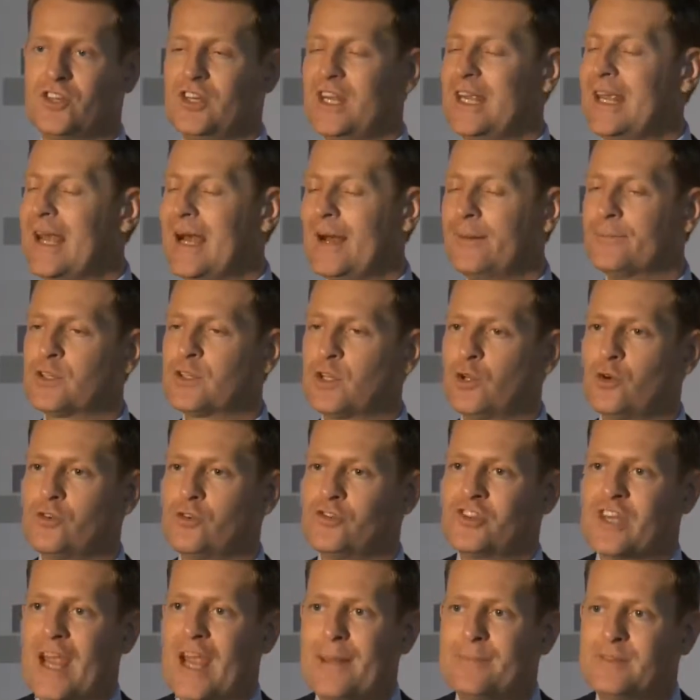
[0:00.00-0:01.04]
He helped
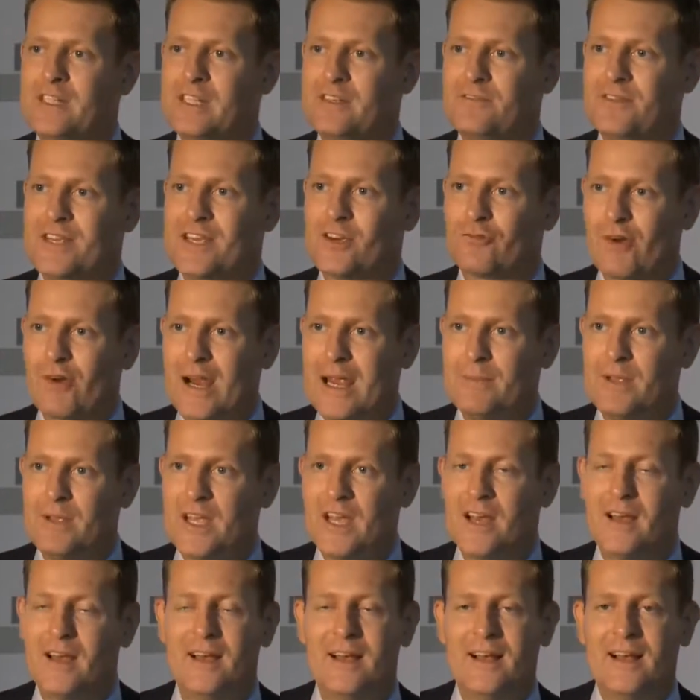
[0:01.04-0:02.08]
launch MTV
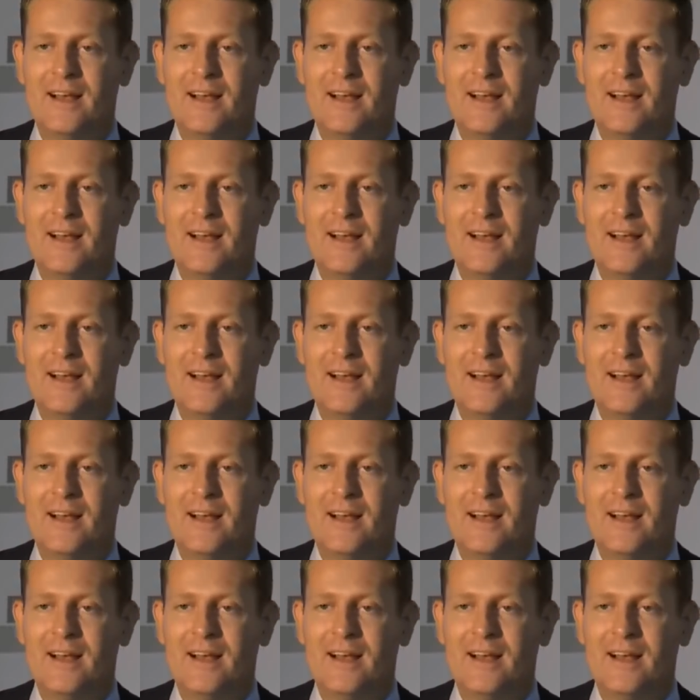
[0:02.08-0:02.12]
Arabia,